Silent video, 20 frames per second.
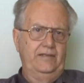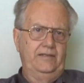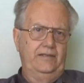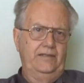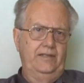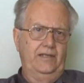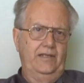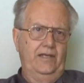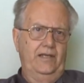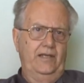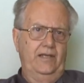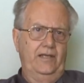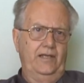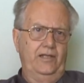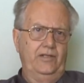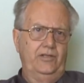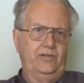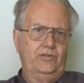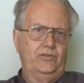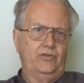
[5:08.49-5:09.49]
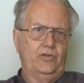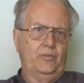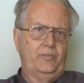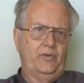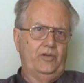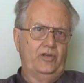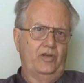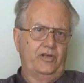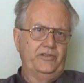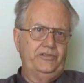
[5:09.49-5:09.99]
the
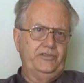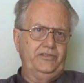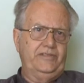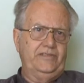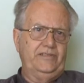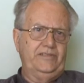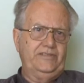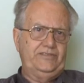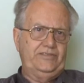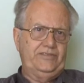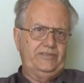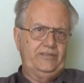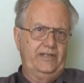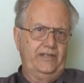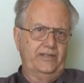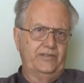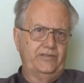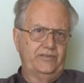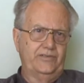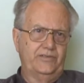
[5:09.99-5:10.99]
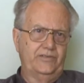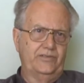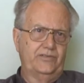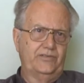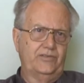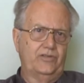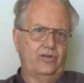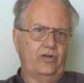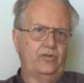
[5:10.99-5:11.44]
topological structures